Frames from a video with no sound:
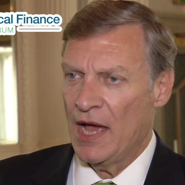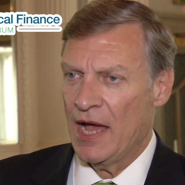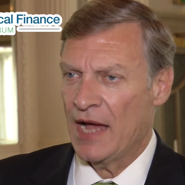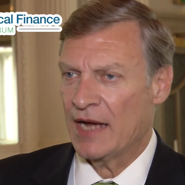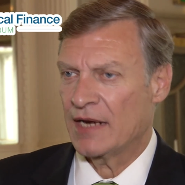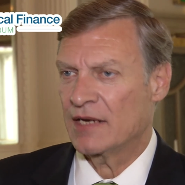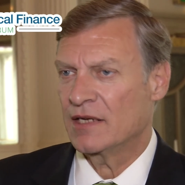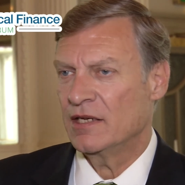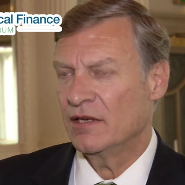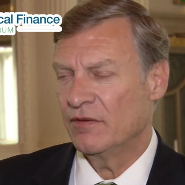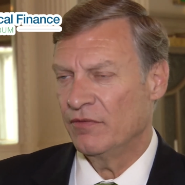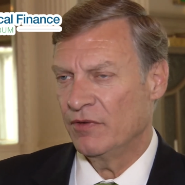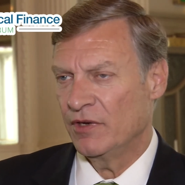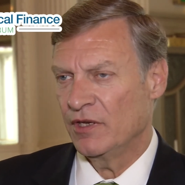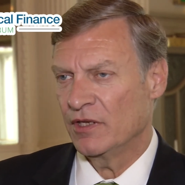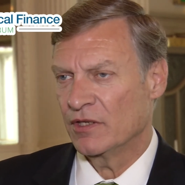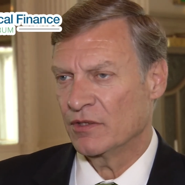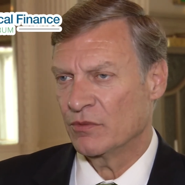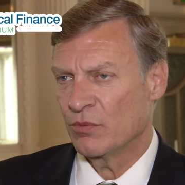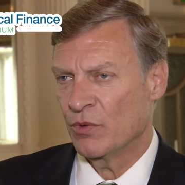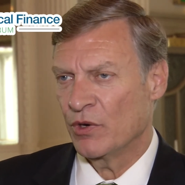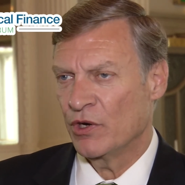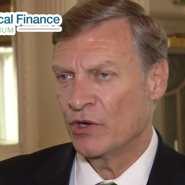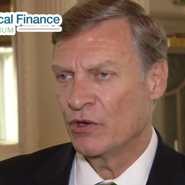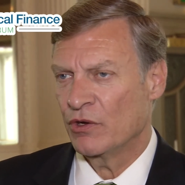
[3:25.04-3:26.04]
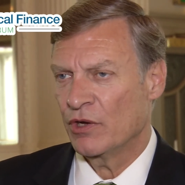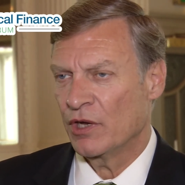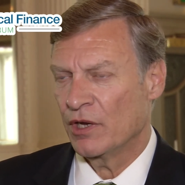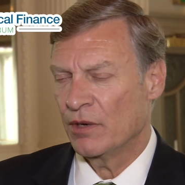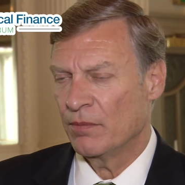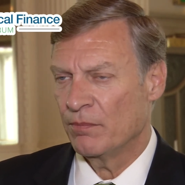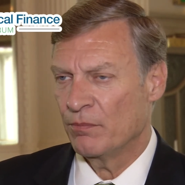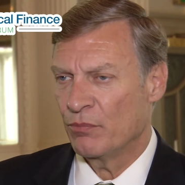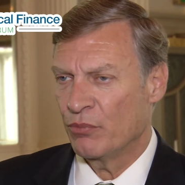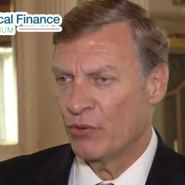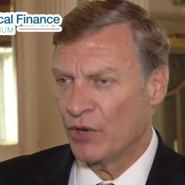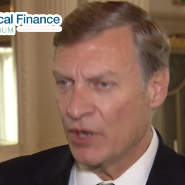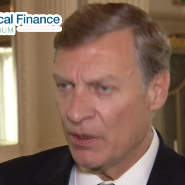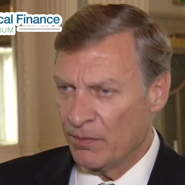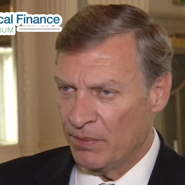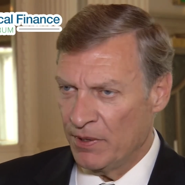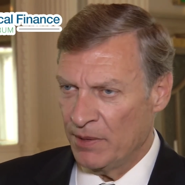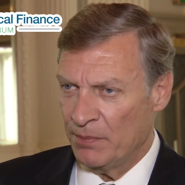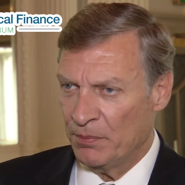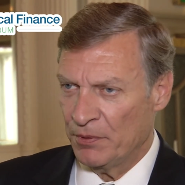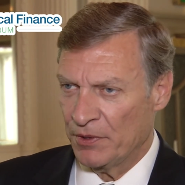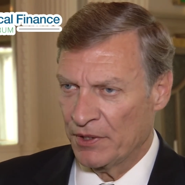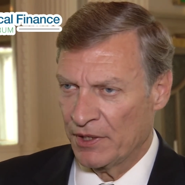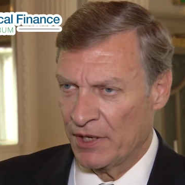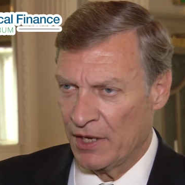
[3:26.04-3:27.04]
activities where you can bring
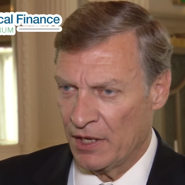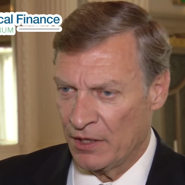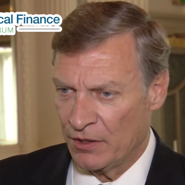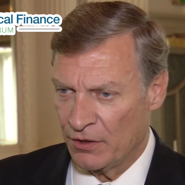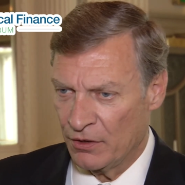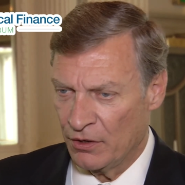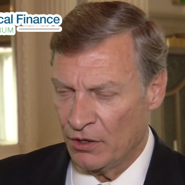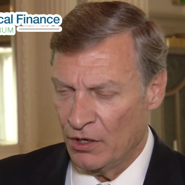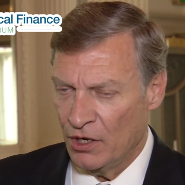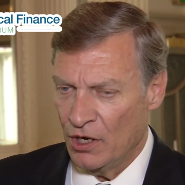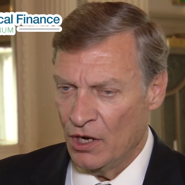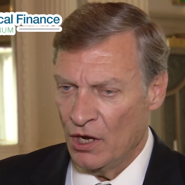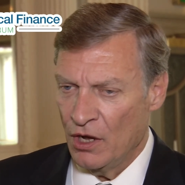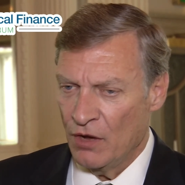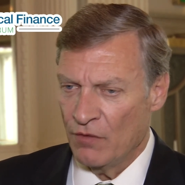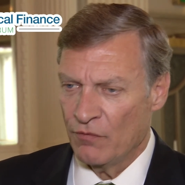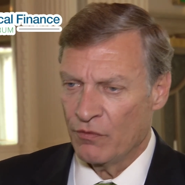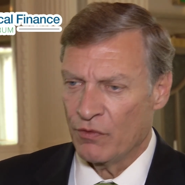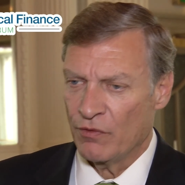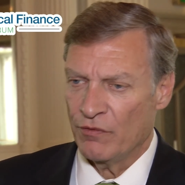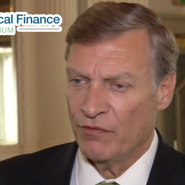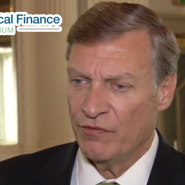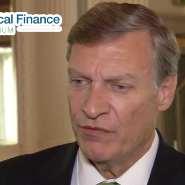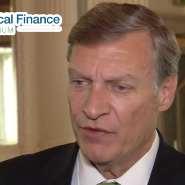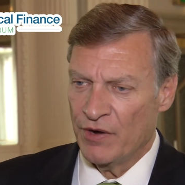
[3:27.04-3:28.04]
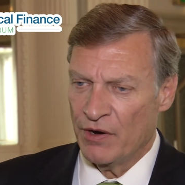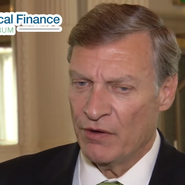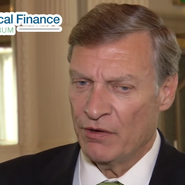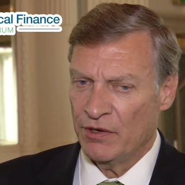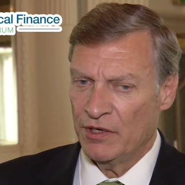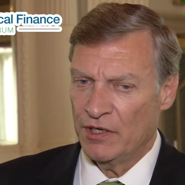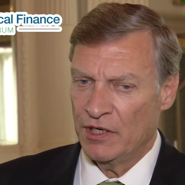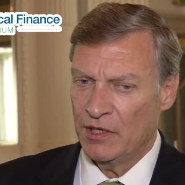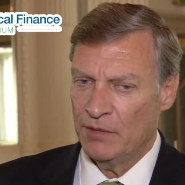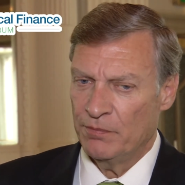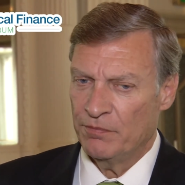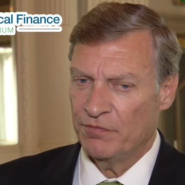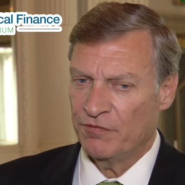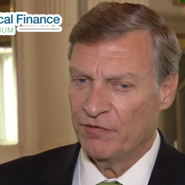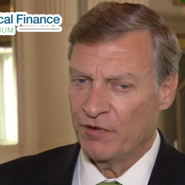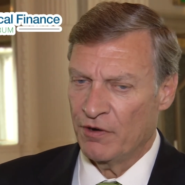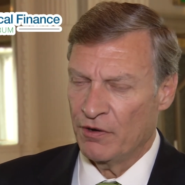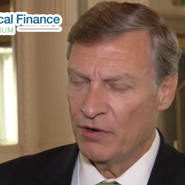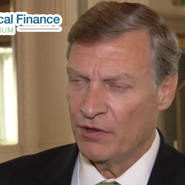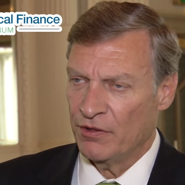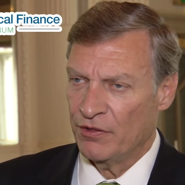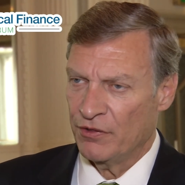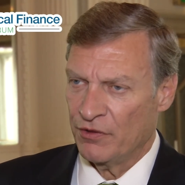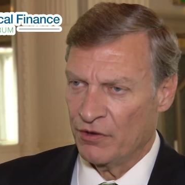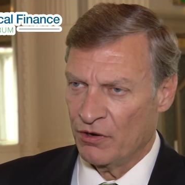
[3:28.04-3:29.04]
people together for very deep,
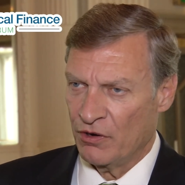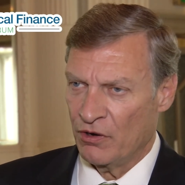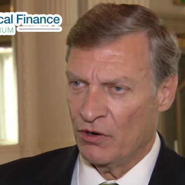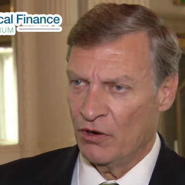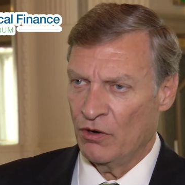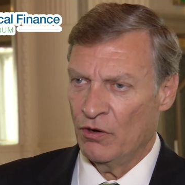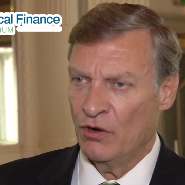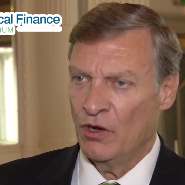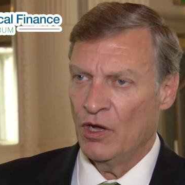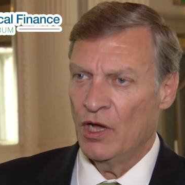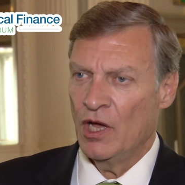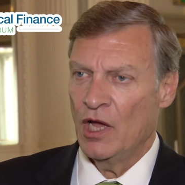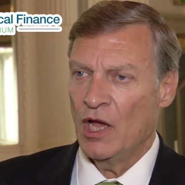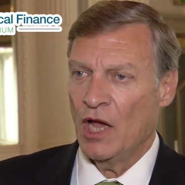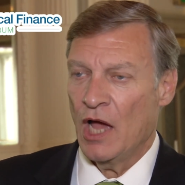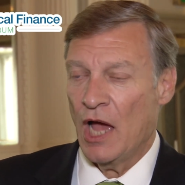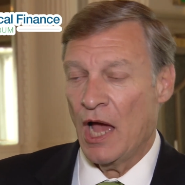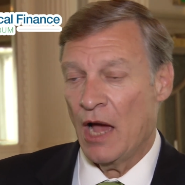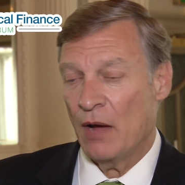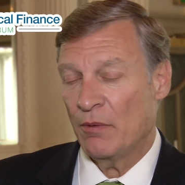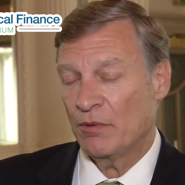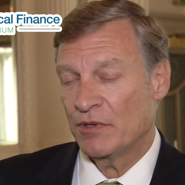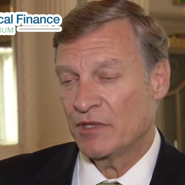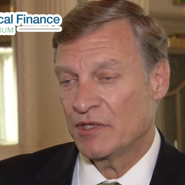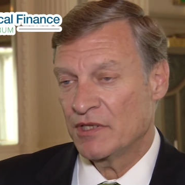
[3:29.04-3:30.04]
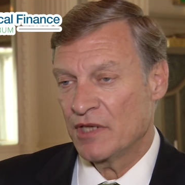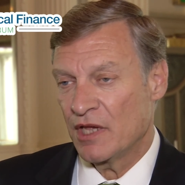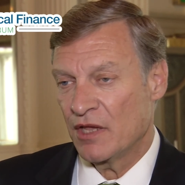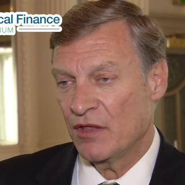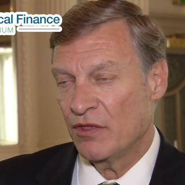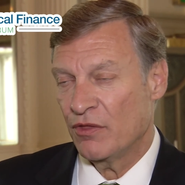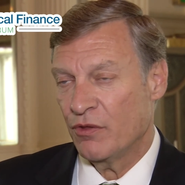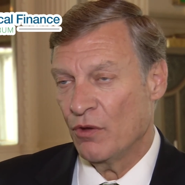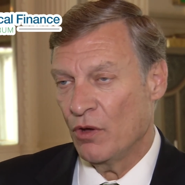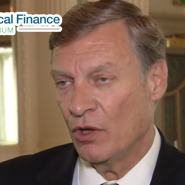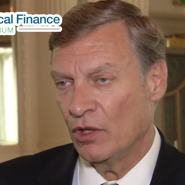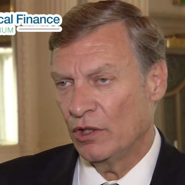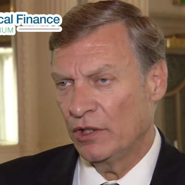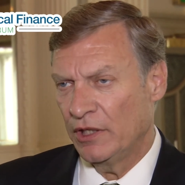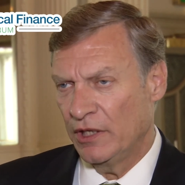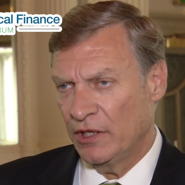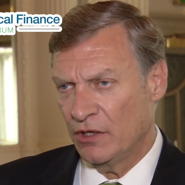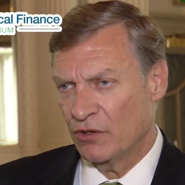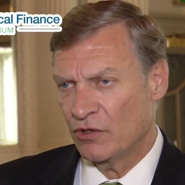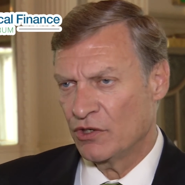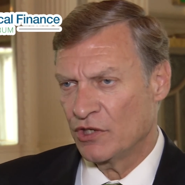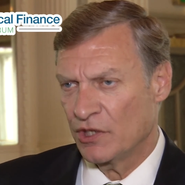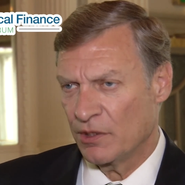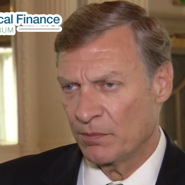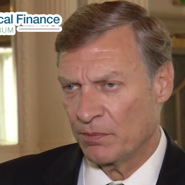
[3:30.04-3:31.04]
very thorough, I would say thought
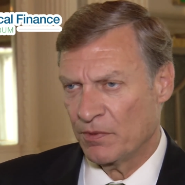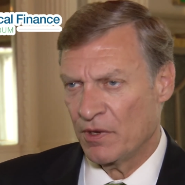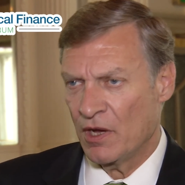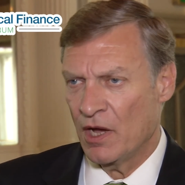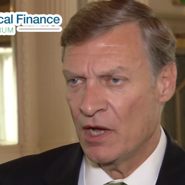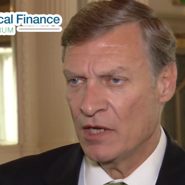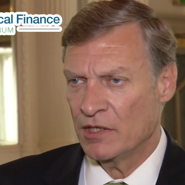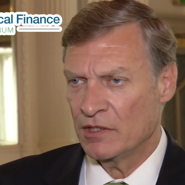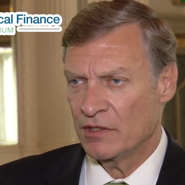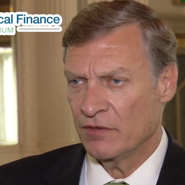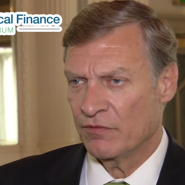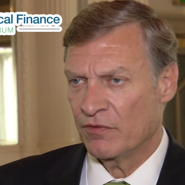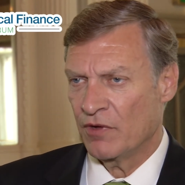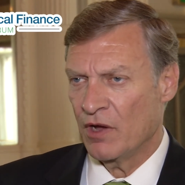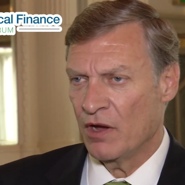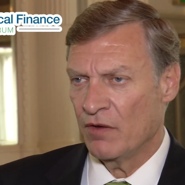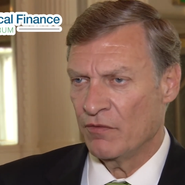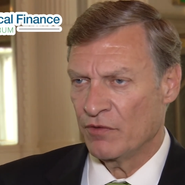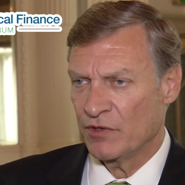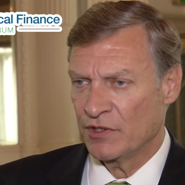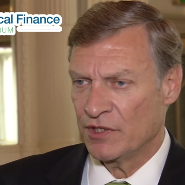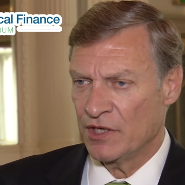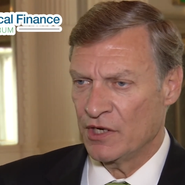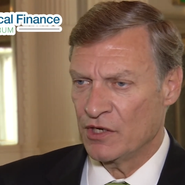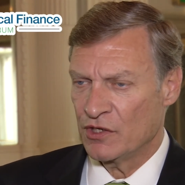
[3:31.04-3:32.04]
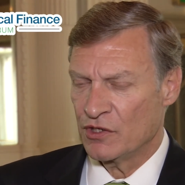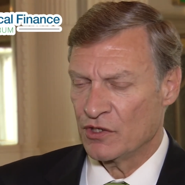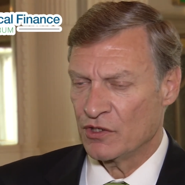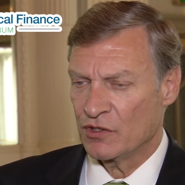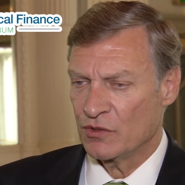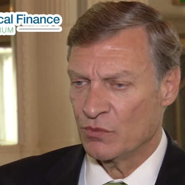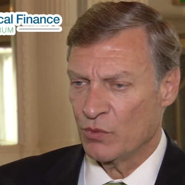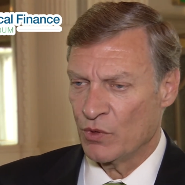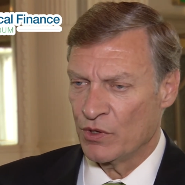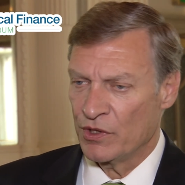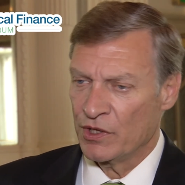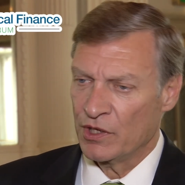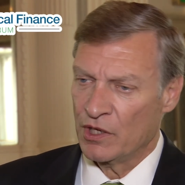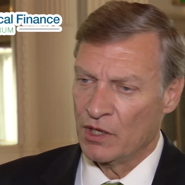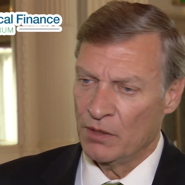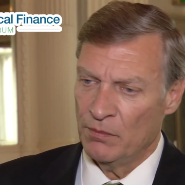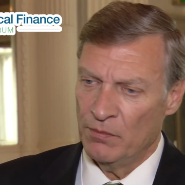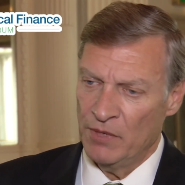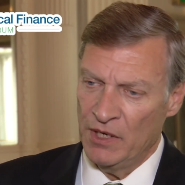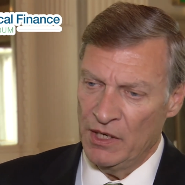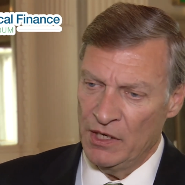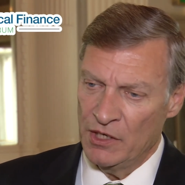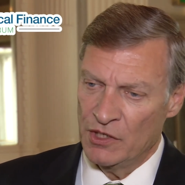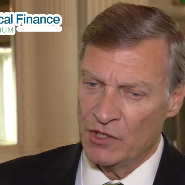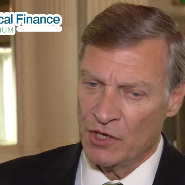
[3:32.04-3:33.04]
leadership kinds of conversations, where they can
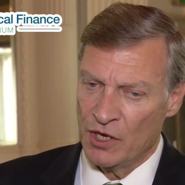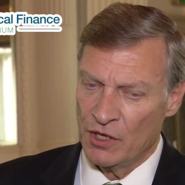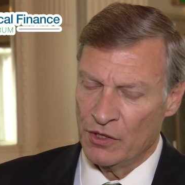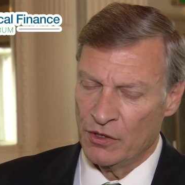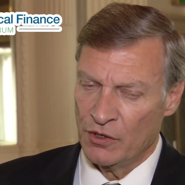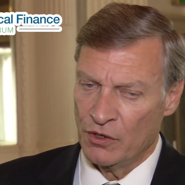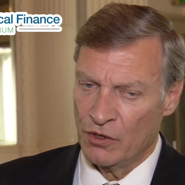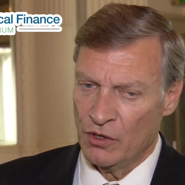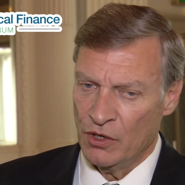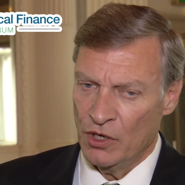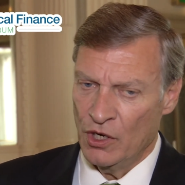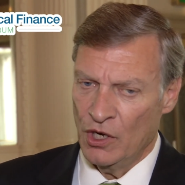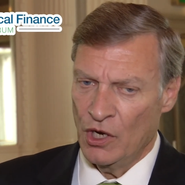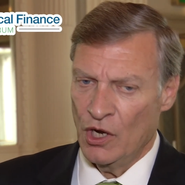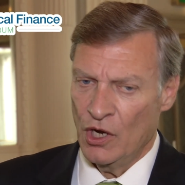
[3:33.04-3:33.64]
meet each other,